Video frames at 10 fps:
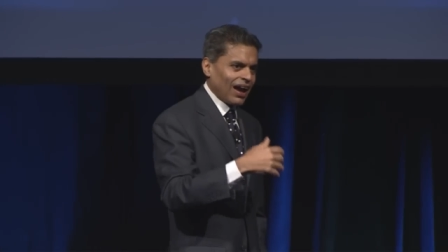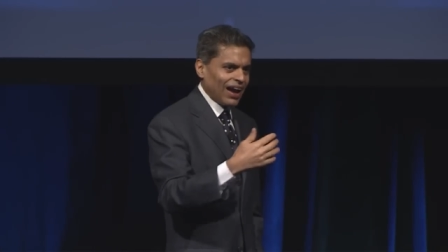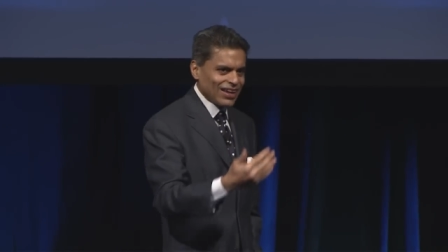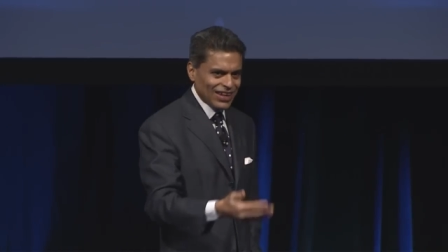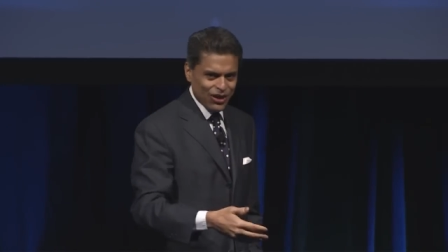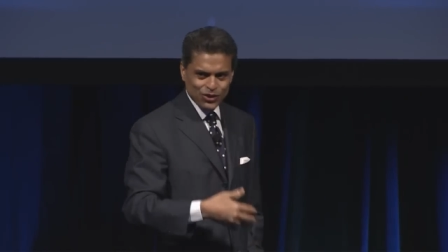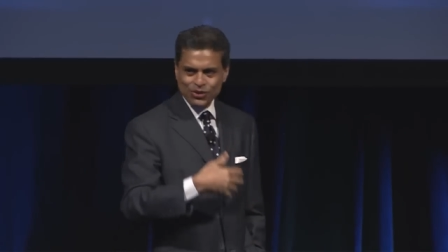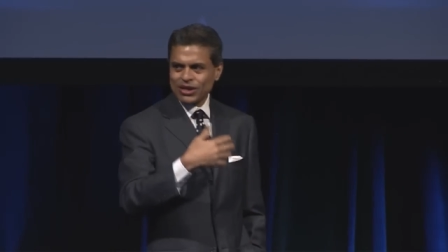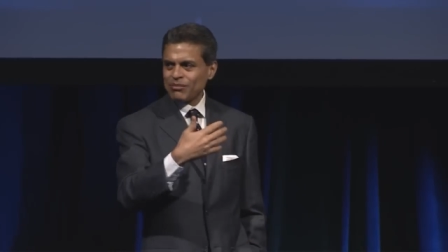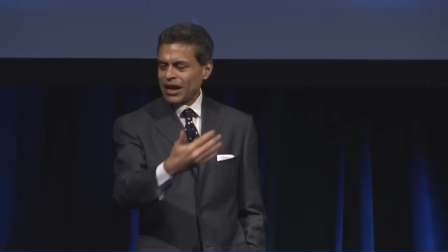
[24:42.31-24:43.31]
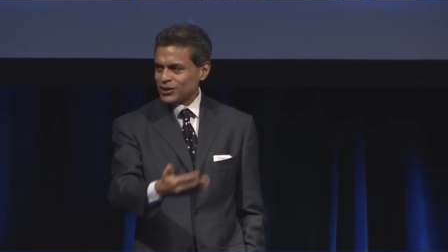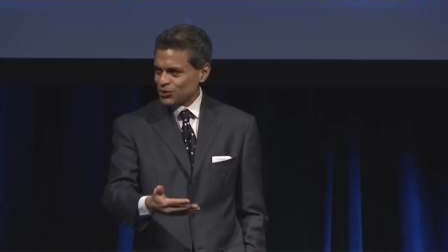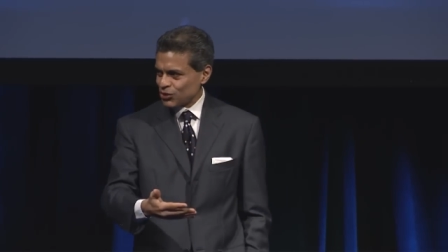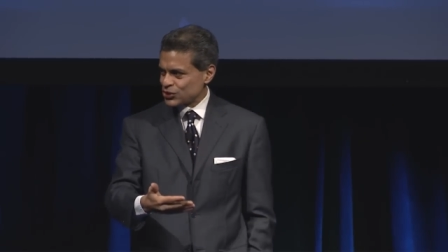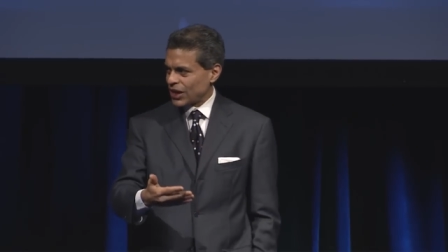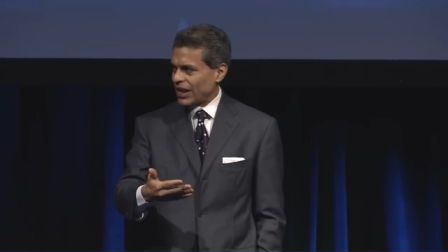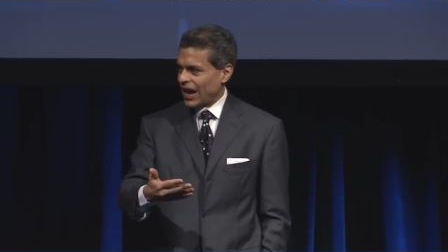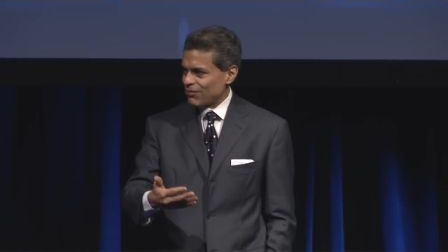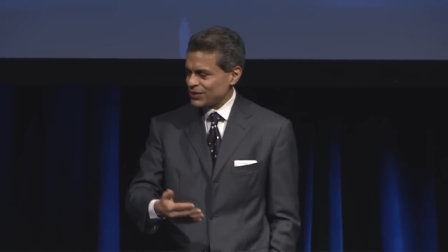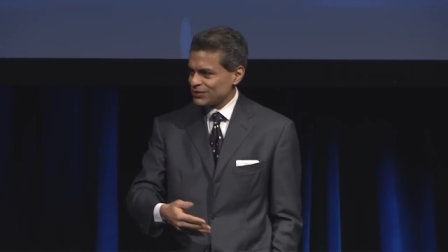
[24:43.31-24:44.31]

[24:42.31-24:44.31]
And now you can imagine what's going to happen.